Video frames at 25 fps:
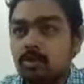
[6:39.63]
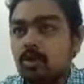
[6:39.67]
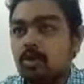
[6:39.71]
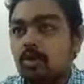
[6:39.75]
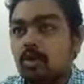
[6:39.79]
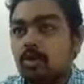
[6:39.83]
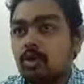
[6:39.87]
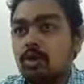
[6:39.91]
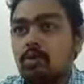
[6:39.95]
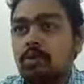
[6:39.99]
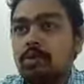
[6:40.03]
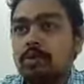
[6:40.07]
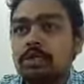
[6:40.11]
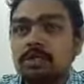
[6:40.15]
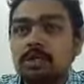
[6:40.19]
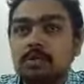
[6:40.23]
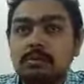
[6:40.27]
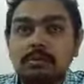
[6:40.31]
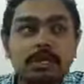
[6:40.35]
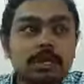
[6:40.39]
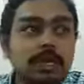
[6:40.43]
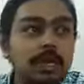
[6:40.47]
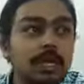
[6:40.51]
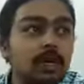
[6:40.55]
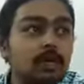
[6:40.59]
1% company
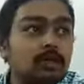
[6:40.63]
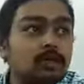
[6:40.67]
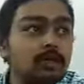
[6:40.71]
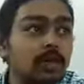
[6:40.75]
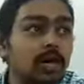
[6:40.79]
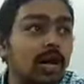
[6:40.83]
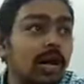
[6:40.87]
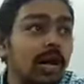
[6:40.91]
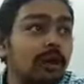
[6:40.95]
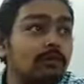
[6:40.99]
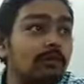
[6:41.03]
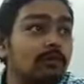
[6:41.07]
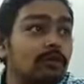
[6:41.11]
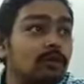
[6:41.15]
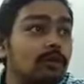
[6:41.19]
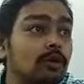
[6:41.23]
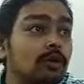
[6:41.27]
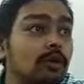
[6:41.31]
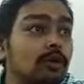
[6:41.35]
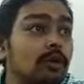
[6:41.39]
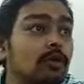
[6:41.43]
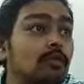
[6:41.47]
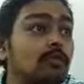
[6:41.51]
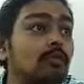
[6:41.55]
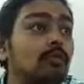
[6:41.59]
can also have
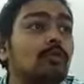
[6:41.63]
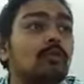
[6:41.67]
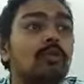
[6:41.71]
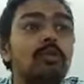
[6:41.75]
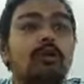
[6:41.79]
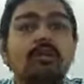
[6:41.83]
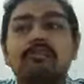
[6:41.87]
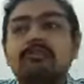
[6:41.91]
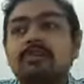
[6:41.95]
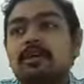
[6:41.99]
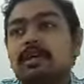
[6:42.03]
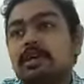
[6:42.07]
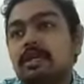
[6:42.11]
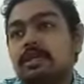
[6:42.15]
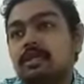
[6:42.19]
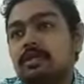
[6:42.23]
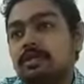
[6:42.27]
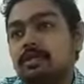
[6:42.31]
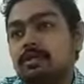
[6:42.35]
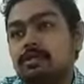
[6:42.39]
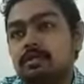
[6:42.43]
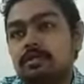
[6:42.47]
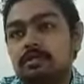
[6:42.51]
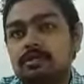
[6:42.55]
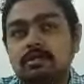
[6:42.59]
board of
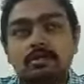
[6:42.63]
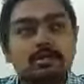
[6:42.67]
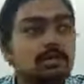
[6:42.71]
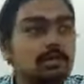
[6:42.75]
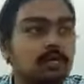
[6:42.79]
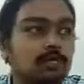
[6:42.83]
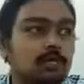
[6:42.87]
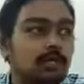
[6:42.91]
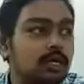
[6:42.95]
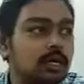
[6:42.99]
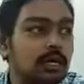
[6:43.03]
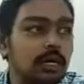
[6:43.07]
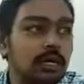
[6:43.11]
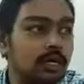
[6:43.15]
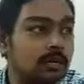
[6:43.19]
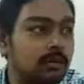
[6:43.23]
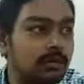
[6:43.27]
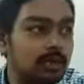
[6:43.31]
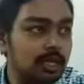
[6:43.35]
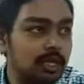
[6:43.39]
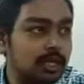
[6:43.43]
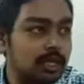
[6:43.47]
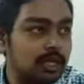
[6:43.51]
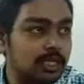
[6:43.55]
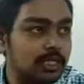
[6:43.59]
directors. Can you able to
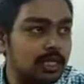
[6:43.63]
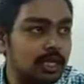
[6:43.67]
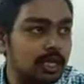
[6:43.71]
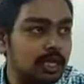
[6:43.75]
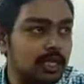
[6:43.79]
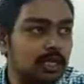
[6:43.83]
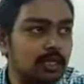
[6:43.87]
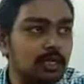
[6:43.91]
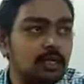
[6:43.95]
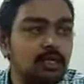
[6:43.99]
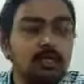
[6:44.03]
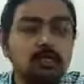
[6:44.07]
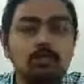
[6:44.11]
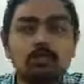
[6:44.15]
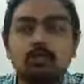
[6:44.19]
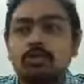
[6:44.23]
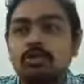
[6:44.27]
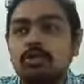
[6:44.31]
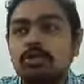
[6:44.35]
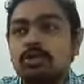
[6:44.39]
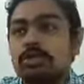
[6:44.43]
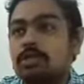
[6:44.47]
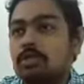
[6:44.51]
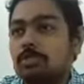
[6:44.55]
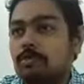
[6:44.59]
understand? So this
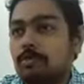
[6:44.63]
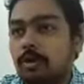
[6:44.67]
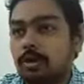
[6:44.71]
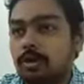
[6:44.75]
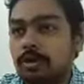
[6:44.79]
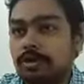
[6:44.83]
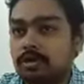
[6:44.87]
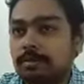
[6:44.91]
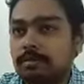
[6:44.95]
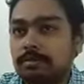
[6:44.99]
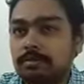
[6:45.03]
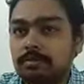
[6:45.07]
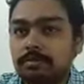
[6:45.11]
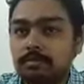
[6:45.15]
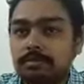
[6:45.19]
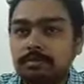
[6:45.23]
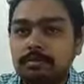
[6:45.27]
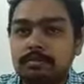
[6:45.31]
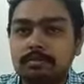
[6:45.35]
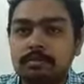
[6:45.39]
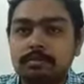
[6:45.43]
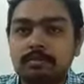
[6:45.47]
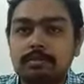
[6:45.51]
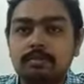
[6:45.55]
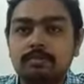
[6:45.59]
is the point.
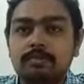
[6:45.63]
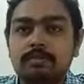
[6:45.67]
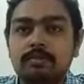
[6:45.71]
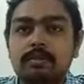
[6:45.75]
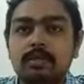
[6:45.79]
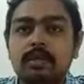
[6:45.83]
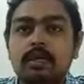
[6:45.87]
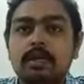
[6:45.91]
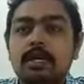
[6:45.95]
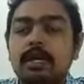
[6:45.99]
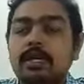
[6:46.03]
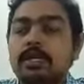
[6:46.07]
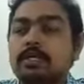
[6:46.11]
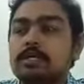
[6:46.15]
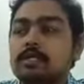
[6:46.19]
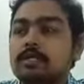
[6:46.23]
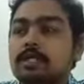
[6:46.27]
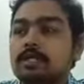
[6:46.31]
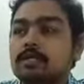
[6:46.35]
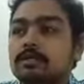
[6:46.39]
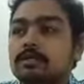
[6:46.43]
Next.